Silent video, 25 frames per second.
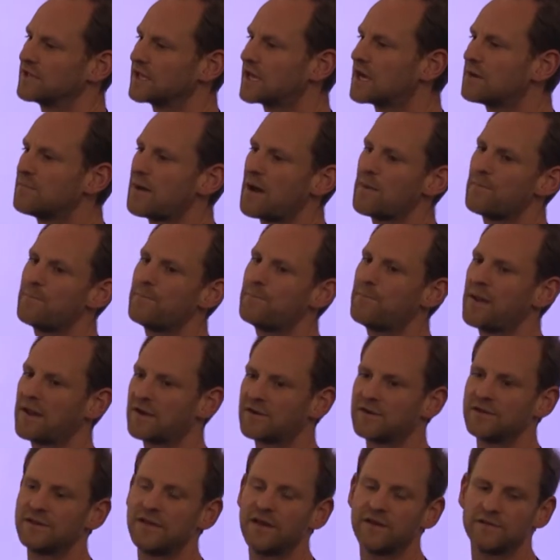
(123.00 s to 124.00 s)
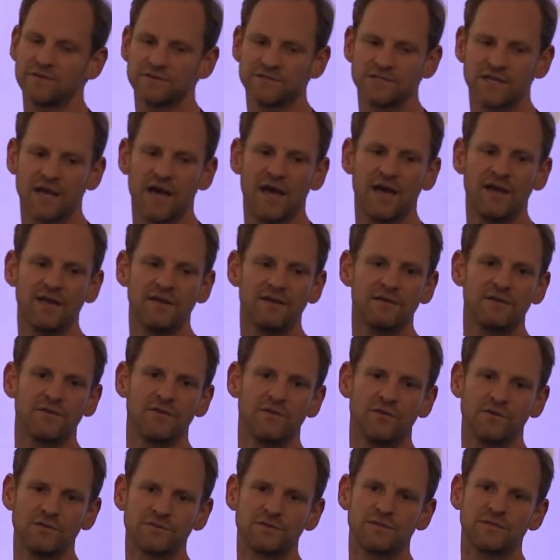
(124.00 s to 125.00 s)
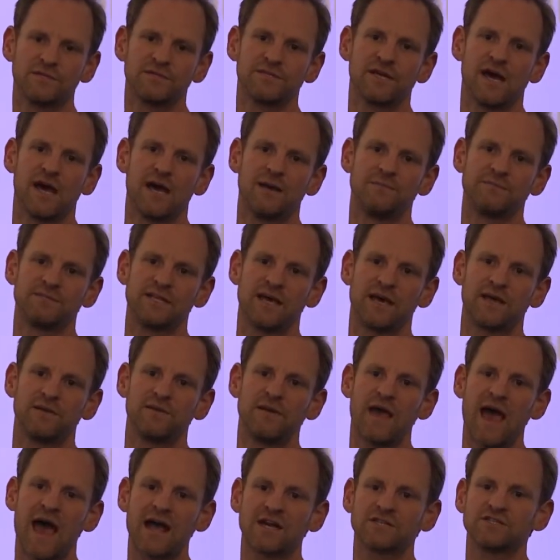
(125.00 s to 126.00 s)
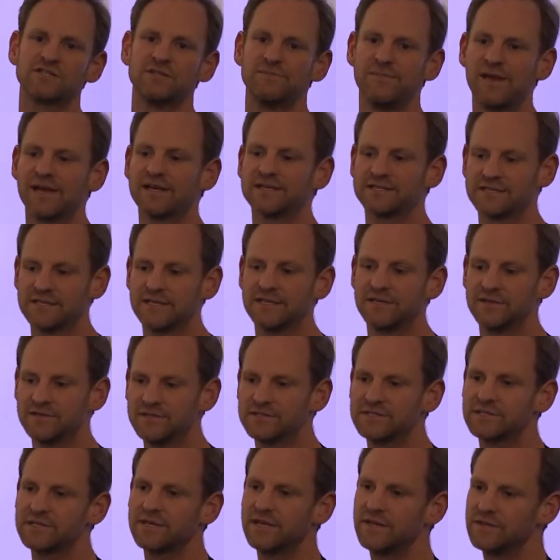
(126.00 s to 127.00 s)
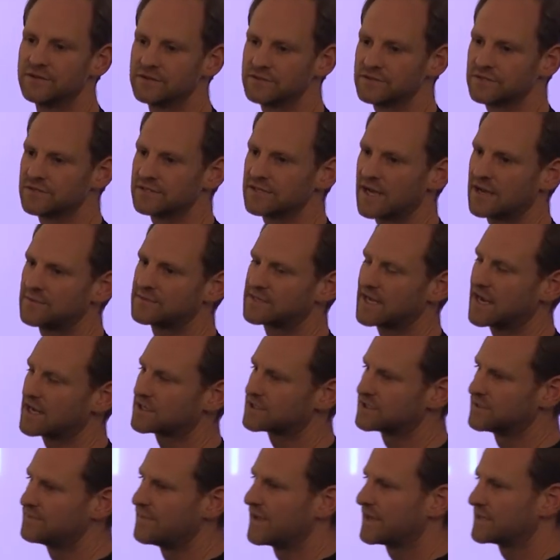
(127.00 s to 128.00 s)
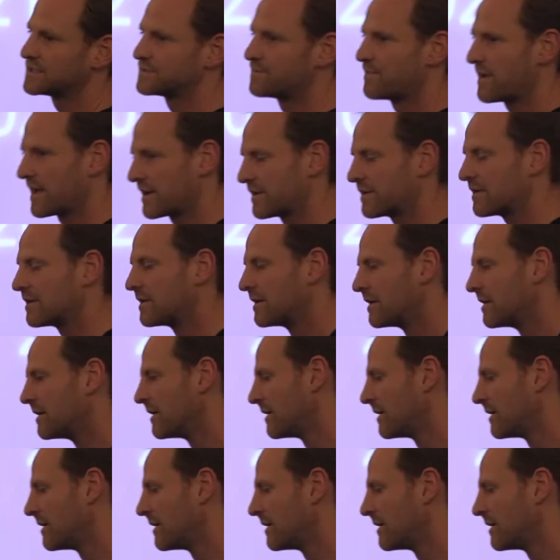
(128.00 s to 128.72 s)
come out better on the other side, those are the times that actually make us leaders. And those are the times that actually make us better.